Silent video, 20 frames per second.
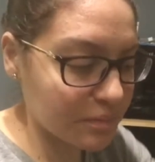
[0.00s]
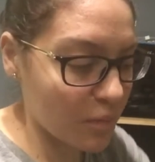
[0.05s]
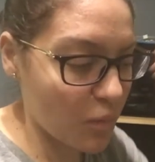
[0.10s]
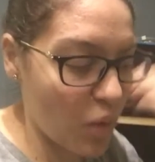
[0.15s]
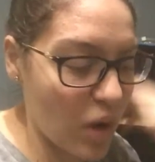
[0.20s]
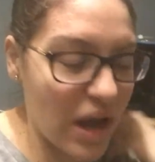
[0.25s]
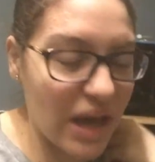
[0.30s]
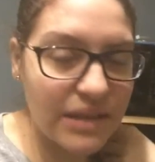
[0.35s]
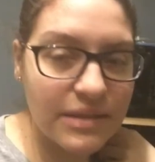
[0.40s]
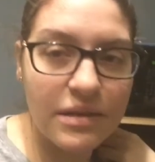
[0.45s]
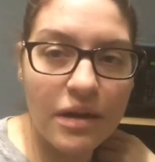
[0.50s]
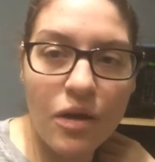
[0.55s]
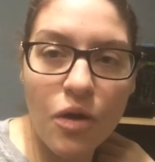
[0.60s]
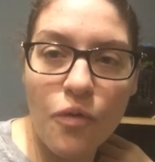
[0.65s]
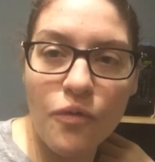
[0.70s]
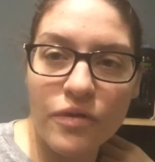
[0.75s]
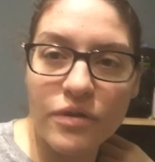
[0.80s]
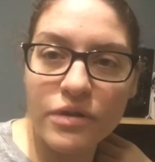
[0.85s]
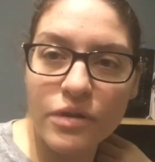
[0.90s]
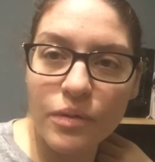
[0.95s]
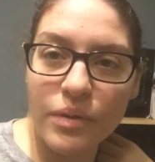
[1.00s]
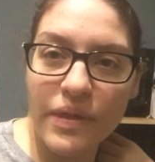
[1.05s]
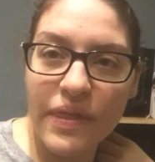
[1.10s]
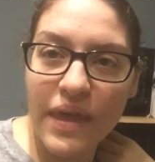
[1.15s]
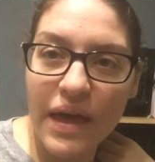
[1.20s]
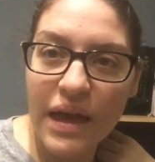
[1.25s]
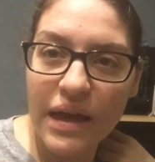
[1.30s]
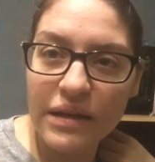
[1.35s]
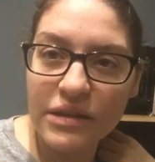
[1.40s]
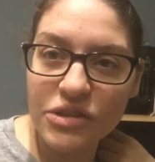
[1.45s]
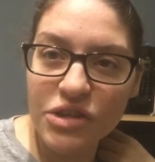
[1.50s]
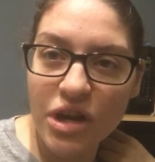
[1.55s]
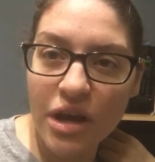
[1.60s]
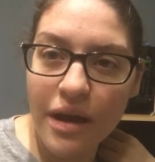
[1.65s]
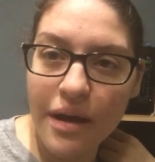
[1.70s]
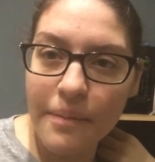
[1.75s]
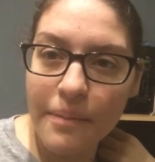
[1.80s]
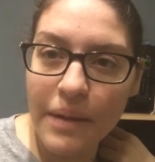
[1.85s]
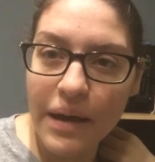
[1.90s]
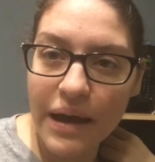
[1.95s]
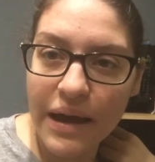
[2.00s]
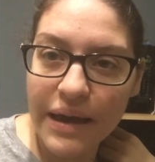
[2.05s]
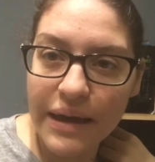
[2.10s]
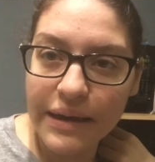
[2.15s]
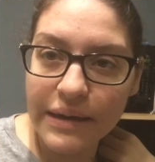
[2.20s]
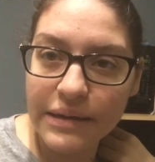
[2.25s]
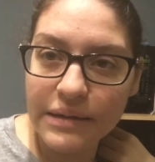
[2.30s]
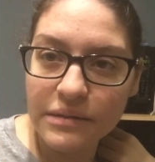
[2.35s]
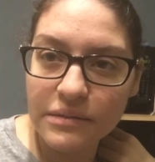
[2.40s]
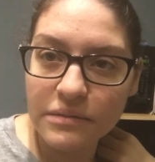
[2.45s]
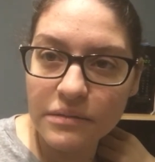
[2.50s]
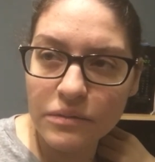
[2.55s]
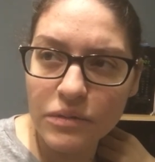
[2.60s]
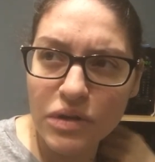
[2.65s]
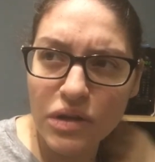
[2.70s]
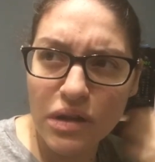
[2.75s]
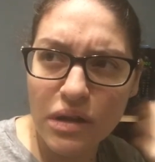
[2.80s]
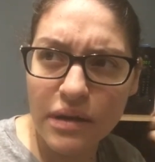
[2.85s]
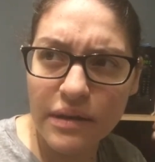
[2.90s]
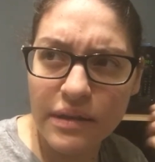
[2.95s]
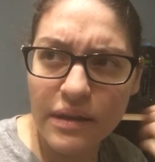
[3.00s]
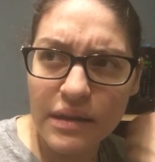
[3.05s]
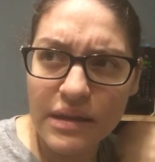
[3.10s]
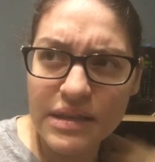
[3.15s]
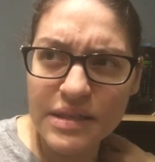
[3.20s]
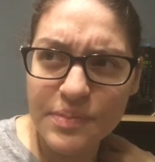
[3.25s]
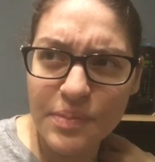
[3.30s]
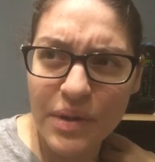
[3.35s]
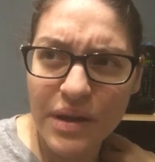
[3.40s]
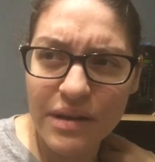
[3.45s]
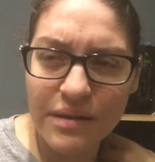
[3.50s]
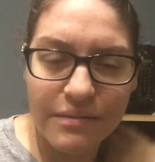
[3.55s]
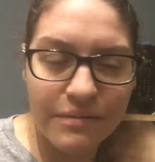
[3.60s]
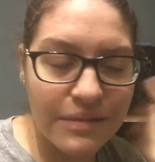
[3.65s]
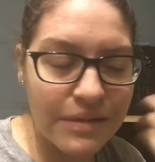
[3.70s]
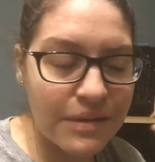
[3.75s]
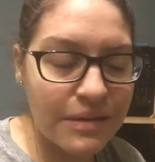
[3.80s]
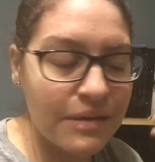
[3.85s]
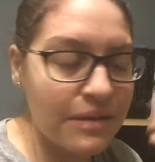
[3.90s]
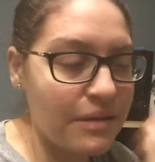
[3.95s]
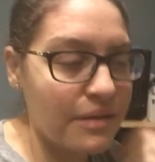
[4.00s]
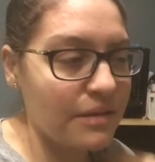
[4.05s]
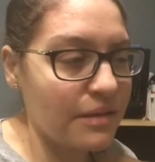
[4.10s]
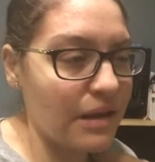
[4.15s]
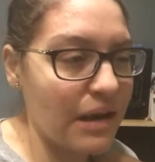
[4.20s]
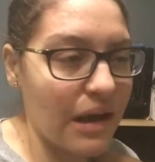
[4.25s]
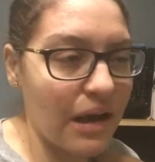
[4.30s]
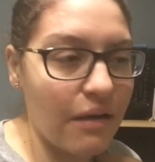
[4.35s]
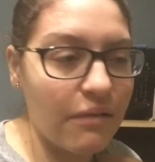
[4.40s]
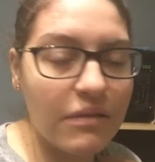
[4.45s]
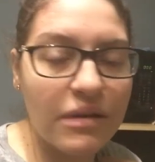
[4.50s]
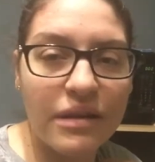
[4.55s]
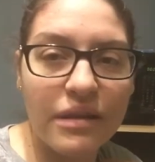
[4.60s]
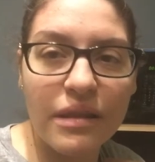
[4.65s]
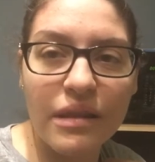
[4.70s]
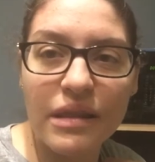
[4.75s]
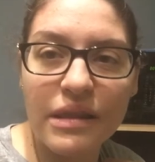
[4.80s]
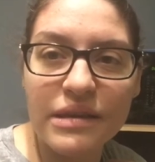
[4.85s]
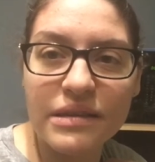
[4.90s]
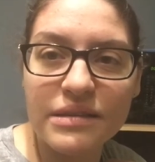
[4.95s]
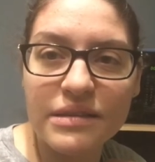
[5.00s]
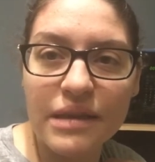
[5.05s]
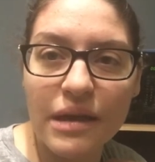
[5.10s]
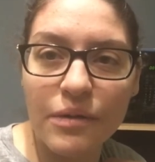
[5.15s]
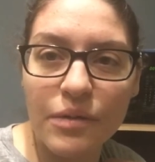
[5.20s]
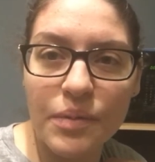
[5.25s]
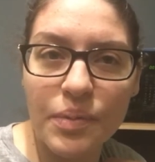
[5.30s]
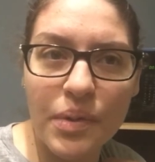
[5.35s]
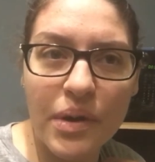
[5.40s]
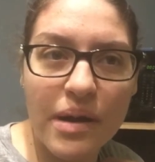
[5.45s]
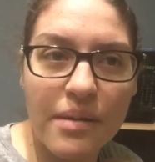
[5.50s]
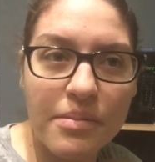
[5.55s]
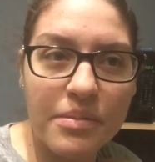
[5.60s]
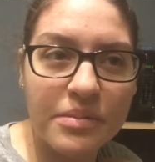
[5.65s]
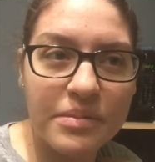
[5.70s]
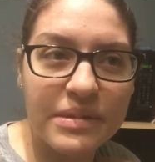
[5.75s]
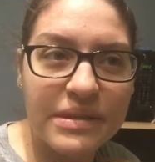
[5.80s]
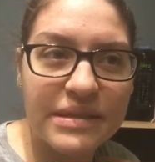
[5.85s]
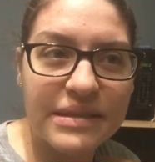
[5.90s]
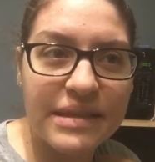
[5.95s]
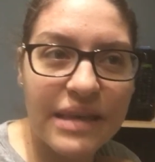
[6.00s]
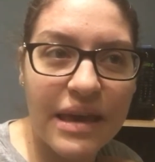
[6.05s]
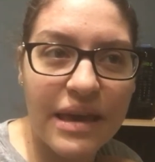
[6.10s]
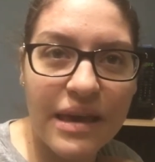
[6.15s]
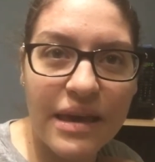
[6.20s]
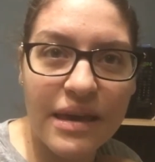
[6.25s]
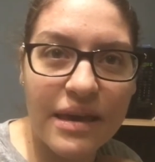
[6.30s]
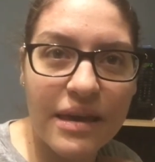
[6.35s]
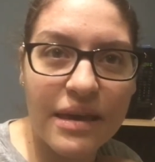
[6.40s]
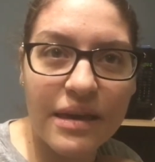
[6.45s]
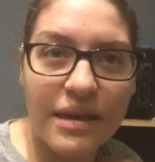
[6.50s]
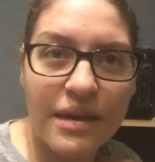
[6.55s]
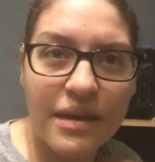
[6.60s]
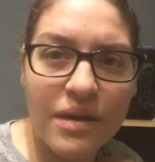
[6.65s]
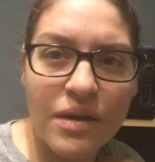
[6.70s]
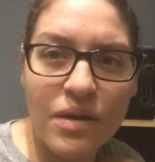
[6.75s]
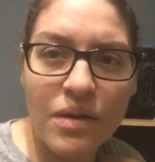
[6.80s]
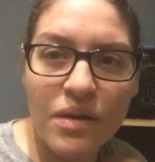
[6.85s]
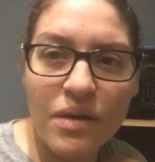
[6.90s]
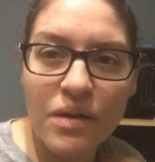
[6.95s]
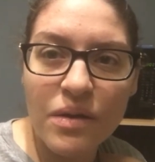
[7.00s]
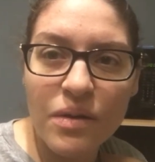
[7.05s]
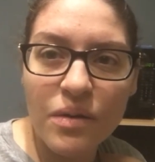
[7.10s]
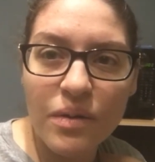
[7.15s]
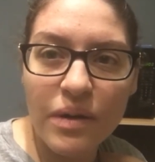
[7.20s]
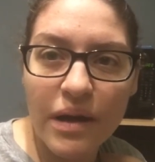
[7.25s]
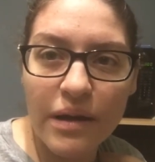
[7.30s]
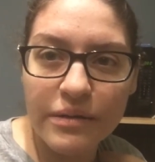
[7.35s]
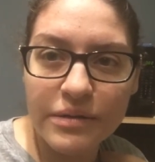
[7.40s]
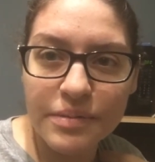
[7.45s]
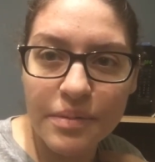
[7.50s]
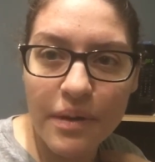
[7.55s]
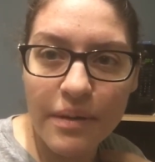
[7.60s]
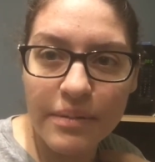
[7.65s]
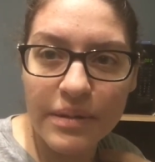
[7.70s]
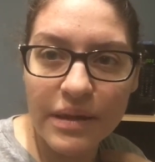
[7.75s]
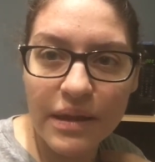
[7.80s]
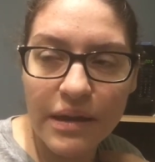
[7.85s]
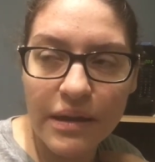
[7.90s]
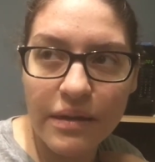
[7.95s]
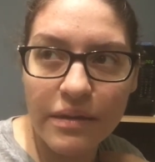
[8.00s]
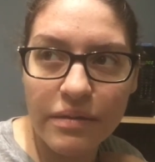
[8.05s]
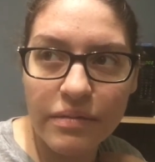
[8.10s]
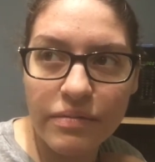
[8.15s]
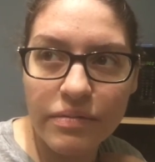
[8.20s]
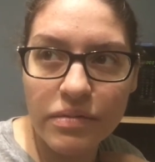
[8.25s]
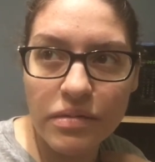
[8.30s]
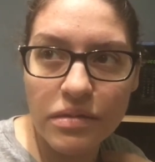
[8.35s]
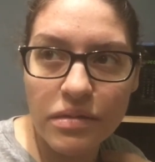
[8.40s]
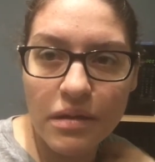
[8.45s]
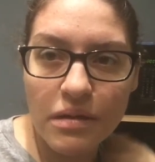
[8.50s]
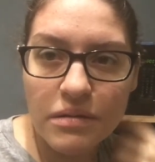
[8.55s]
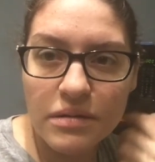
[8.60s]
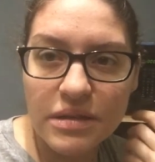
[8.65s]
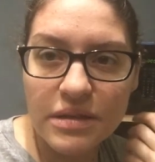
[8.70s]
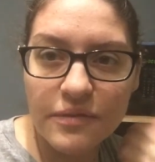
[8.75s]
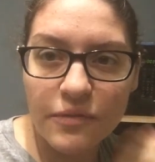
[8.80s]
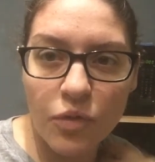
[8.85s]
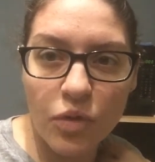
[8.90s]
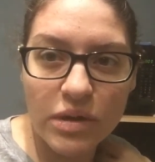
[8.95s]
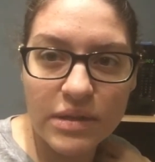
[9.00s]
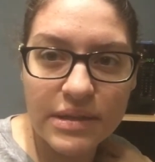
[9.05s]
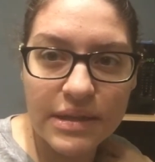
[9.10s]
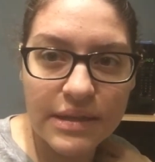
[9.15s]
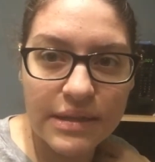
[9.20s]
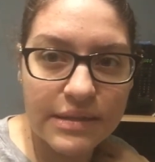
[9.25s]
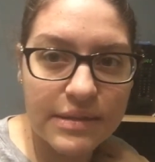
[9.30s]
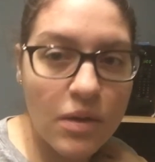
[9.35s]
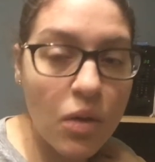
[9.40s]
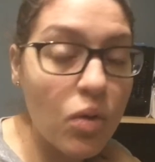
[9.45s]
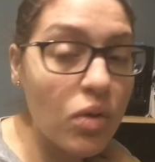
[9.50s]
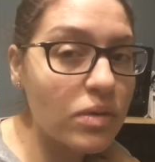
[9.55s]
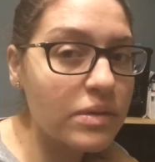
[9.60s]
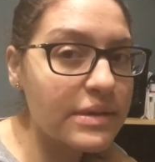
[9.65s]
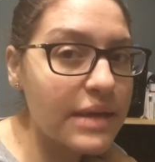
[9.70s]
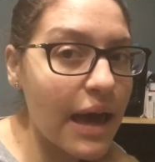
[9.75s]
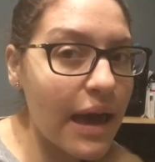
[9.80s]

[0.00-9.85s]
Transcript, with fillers: when I took over doing that job, I would look at the list, but then I got rid of the list. I would probably say when I was probably like 13, 14 years old,